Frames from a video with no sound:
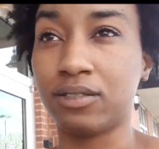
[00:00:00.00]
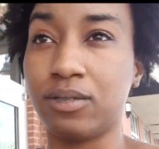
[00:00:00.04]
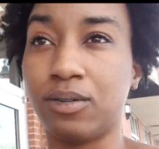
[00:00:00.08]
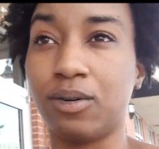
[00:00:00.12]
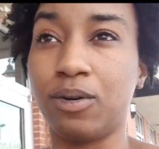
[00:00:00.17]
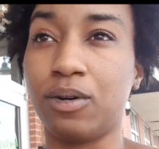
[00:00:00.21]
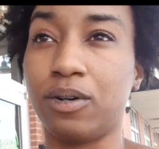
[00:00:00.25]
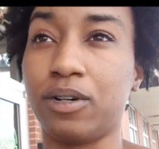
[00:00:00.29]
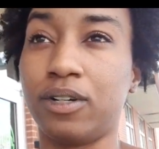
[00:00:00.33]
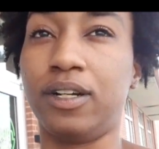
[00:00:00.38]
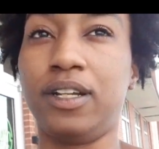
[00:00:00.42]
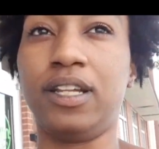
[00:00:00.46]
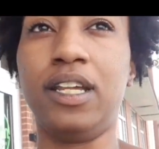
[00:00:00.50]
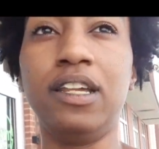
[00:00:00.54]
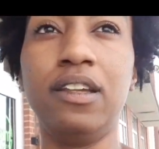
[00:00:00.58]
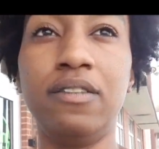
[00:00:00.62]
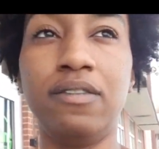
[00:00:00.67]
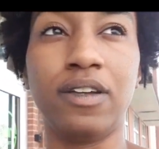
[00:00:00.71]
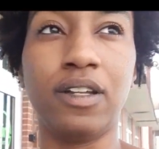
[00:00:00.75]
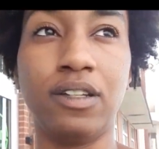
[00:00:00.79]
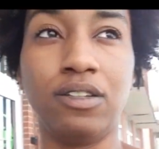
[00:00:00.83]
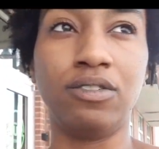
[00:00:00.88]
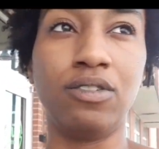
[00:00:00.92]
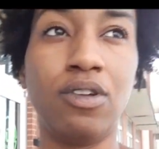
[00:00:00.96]
or
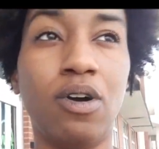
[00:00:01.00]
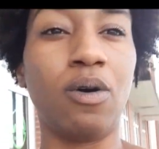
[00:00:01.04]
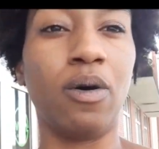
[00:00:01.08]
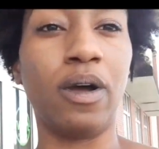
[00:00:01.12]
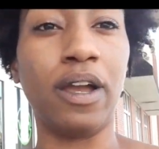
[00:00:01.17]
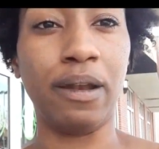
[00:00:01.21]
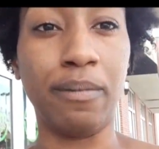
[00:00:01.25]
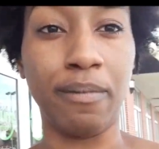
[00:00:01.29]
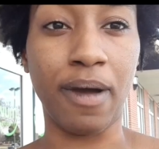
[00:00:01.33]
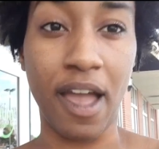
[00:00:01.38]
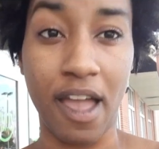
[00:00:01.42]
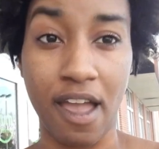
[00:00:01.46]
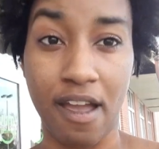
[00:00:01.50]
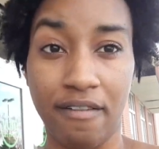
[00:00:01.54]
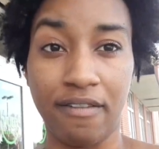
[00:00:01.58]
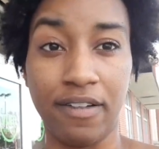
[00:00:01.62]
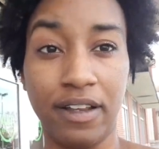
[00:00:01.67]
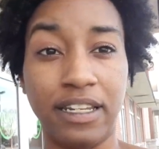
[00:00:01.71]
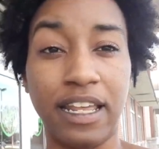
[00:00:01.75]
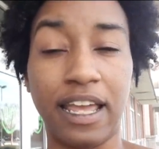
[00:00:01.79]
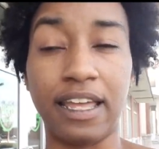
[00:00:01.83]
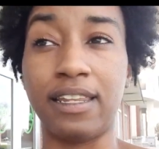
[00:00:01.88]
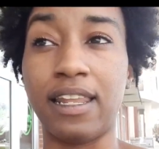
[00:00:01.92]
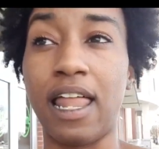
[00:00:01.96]
even, you know, in my
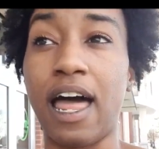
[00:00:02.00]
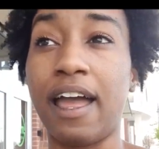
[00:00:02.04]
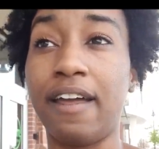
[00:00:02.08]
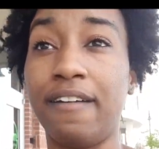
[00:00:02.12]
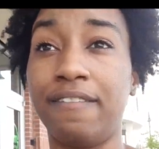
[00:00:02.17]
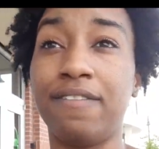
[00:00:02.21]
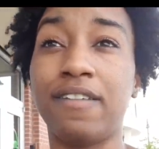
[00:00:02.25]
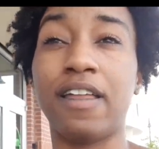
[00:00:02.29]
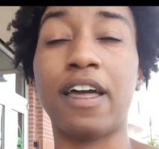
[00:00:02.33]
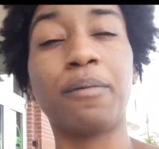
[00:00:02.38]
everyday life.